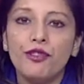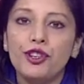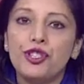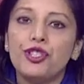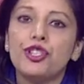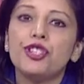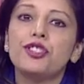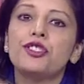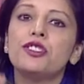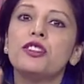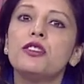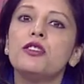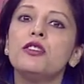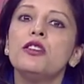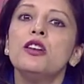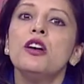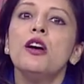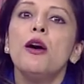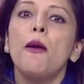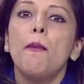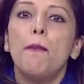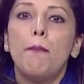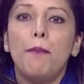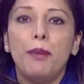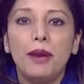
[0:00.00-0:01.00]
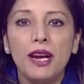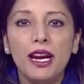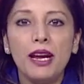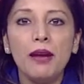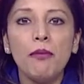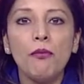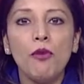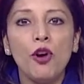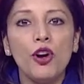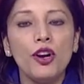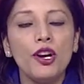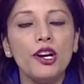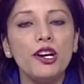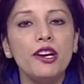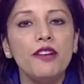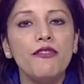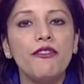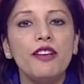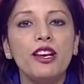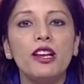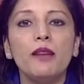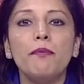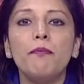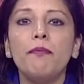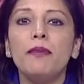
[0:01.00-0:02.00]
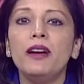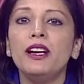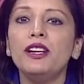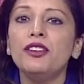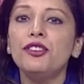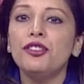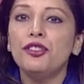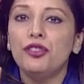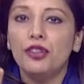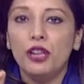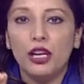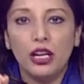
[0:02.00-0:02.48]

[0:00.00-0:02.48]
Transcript: which is the pre-moral development,